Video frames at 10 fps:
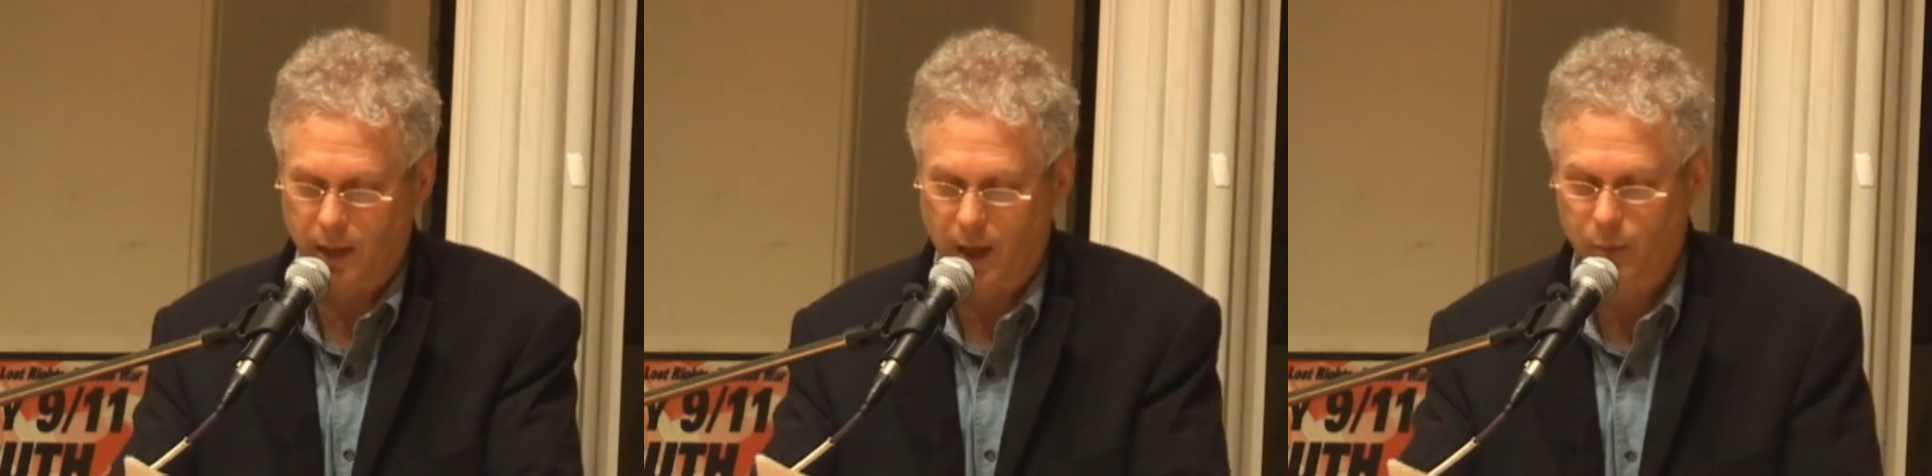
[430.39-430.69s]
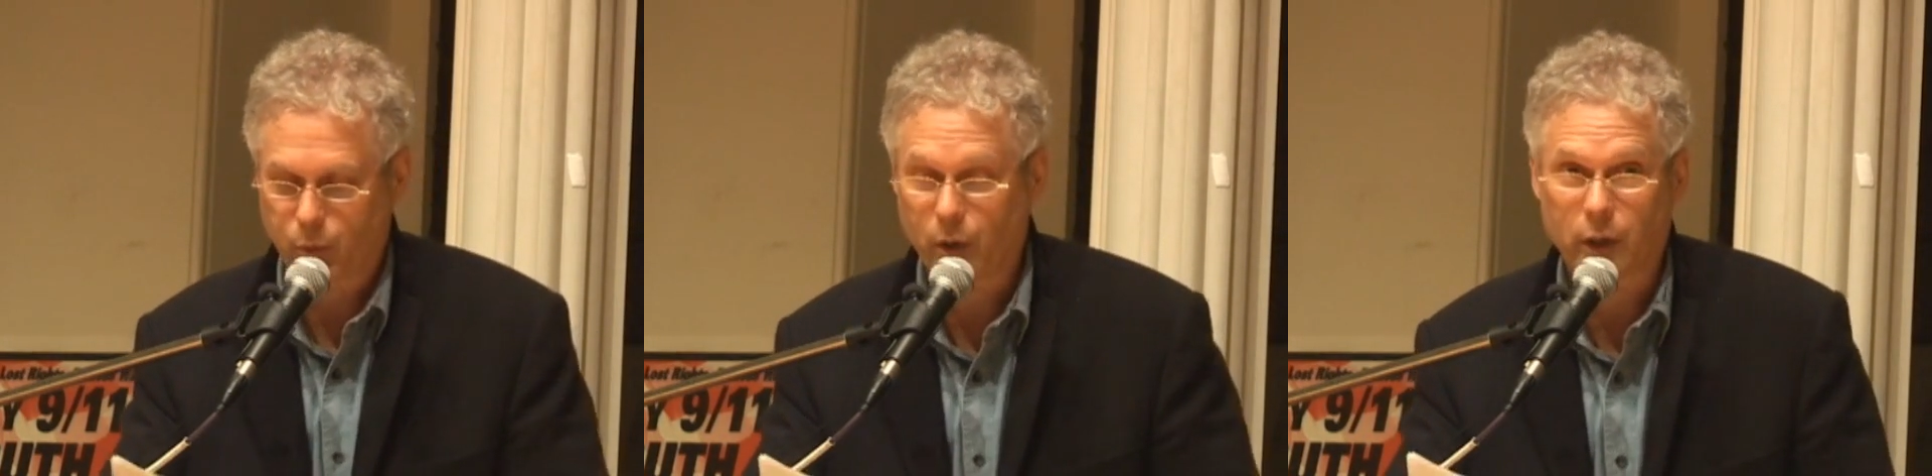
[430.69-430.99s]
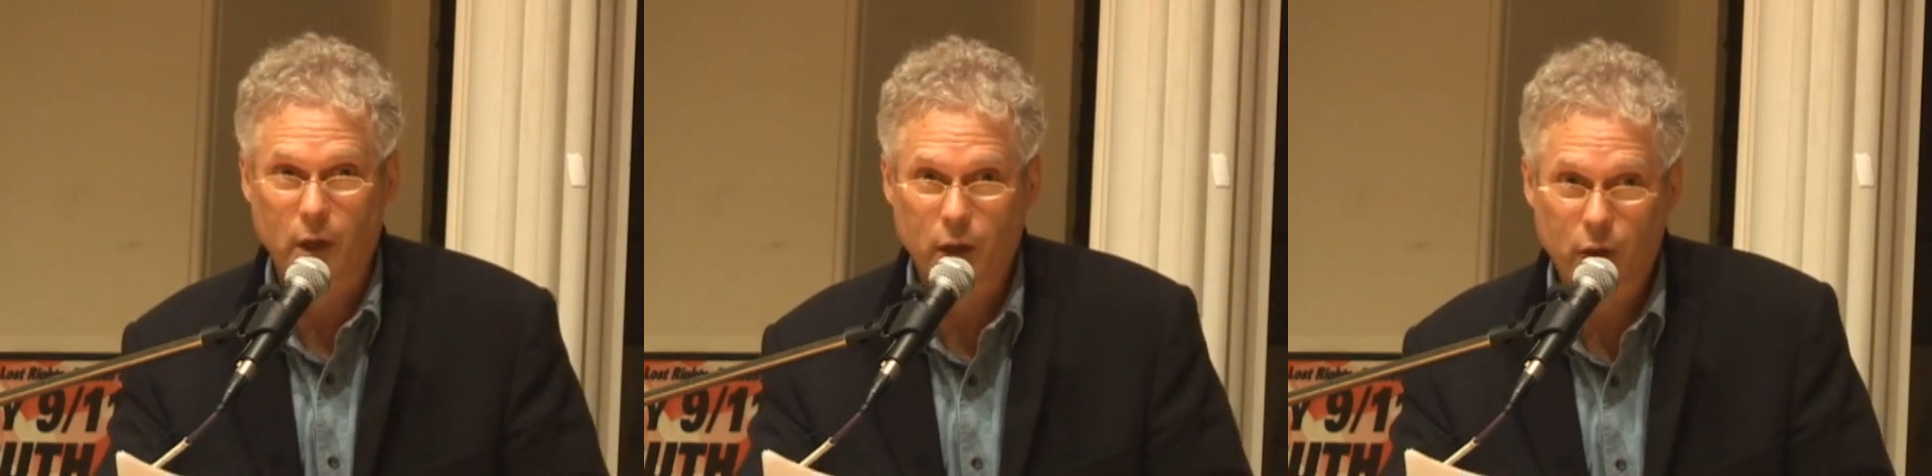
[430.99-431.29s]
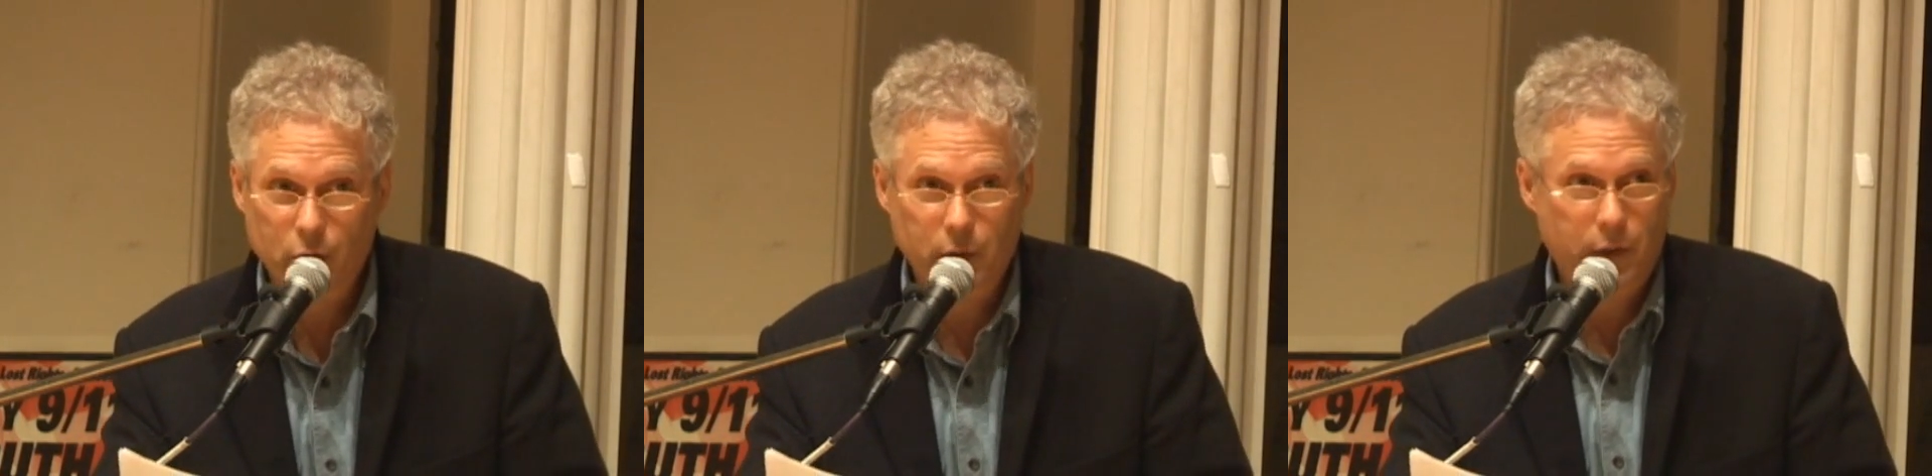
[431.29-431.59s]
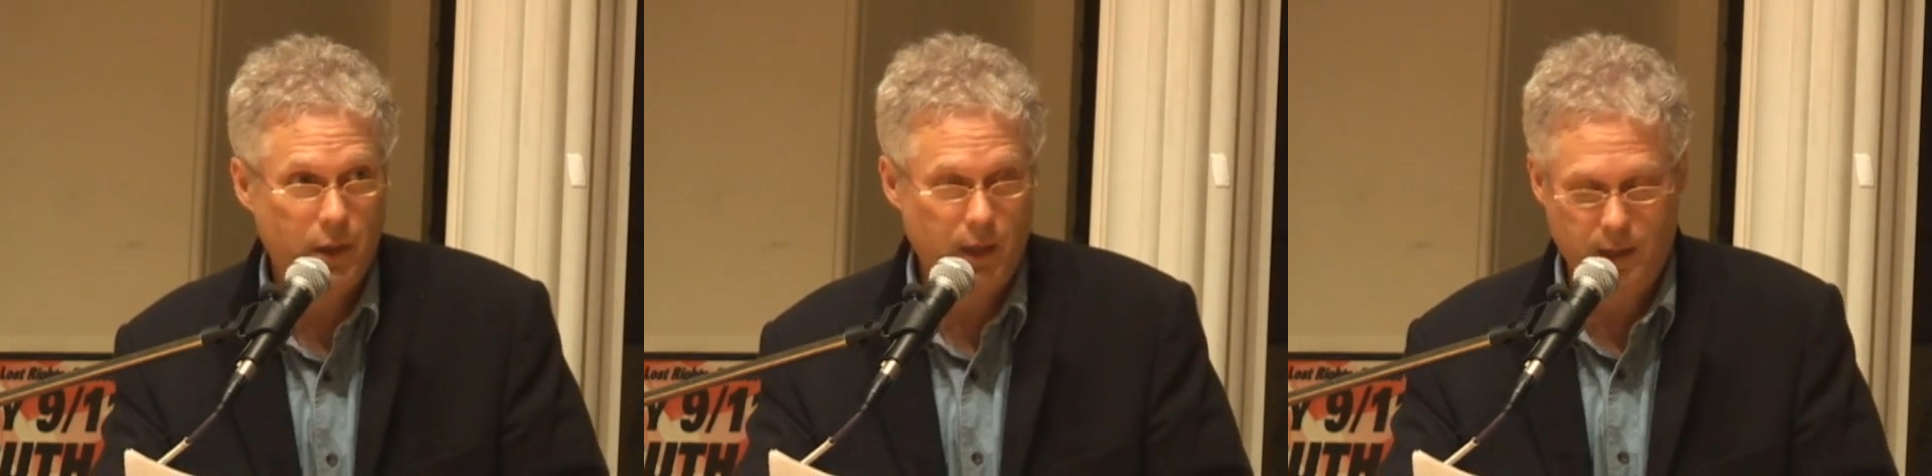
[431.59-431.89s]
that point, "Good
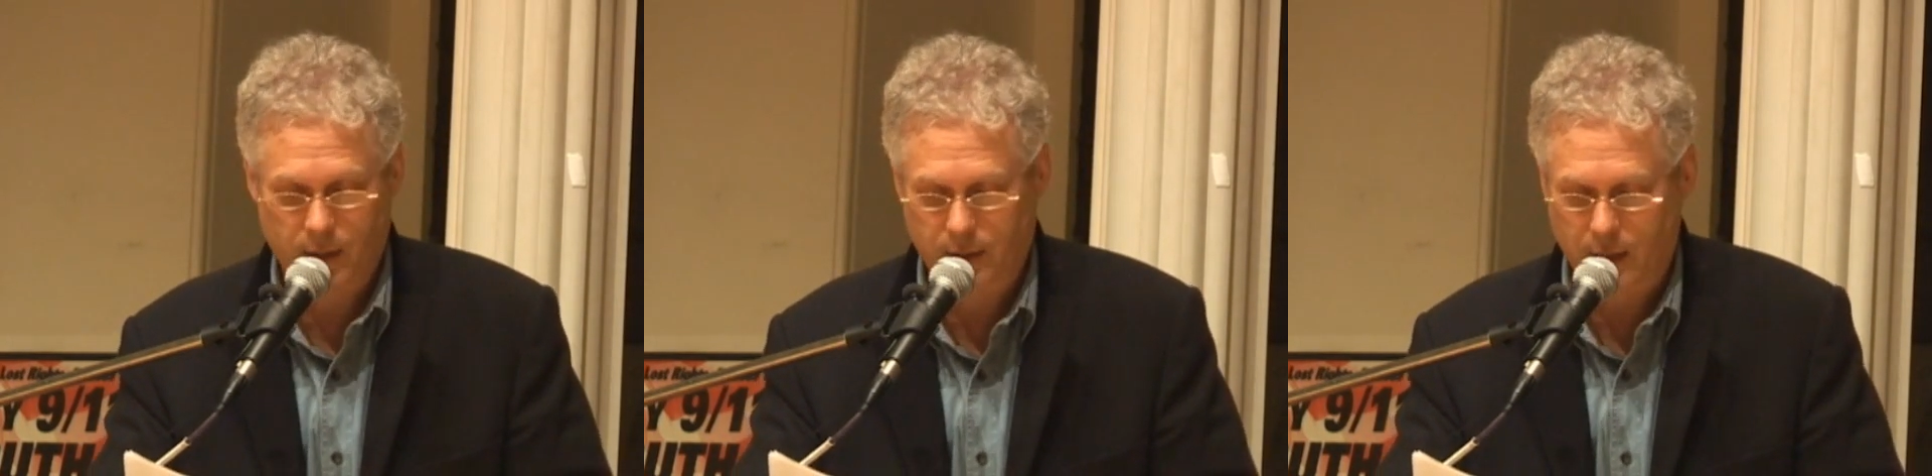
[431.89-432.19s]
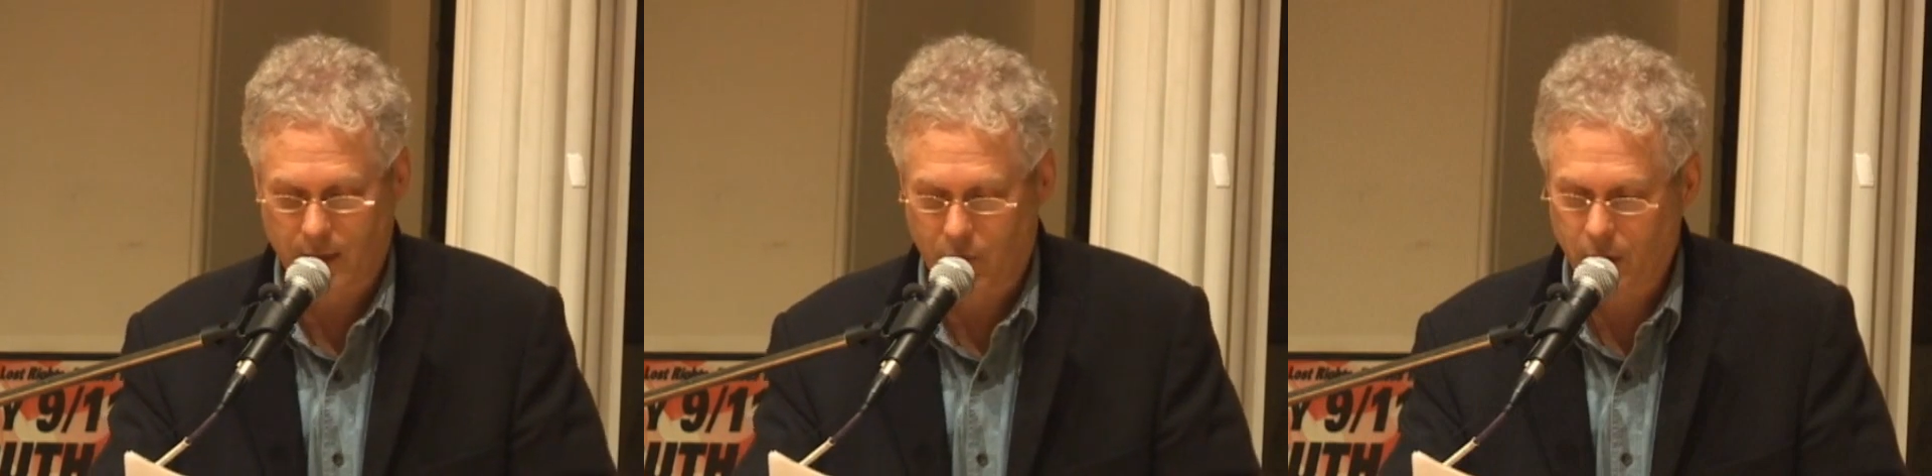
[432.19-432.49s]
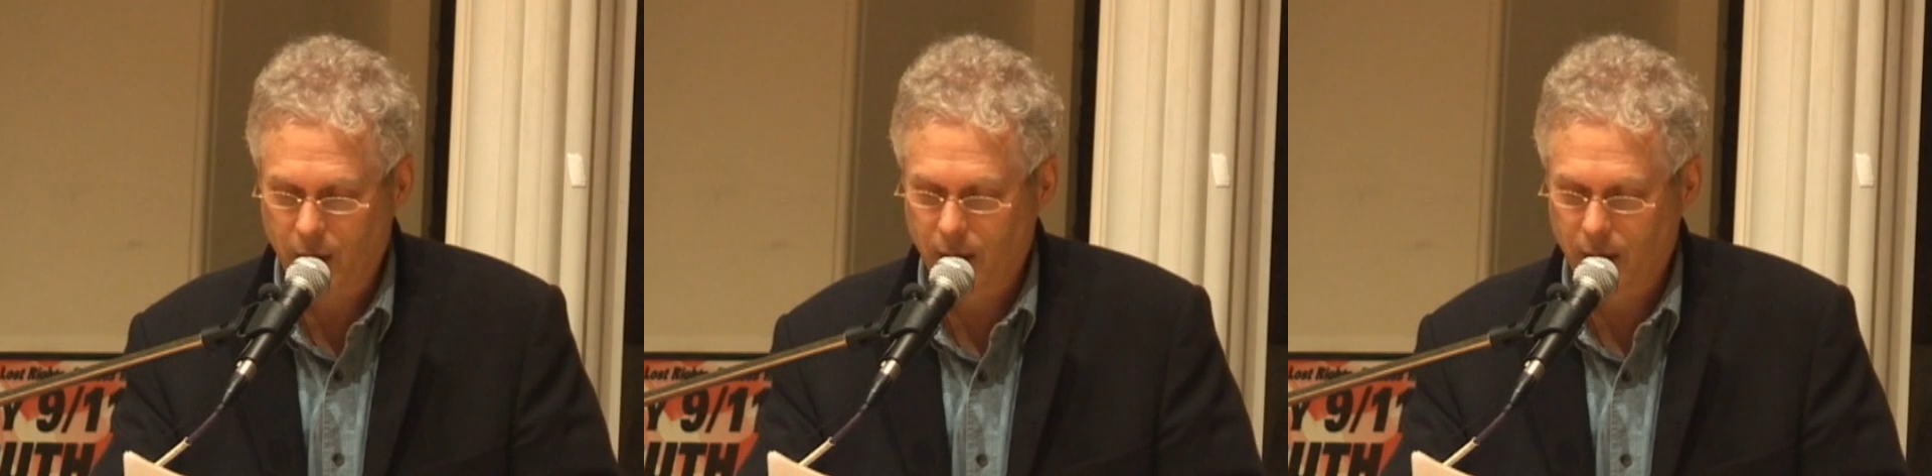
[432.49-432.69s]
thinking, David,